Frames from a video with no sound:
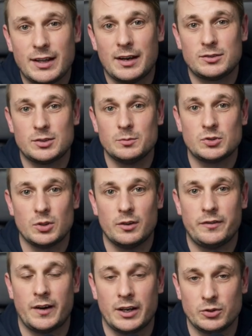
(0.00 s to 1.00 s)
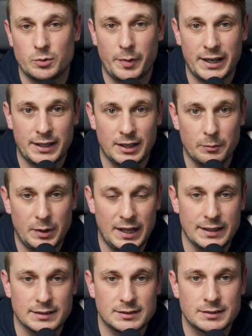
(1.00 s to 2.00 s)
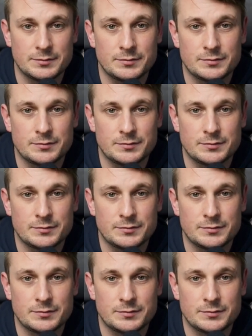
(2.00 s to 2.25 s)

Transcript: to have some sort of financial backing in place.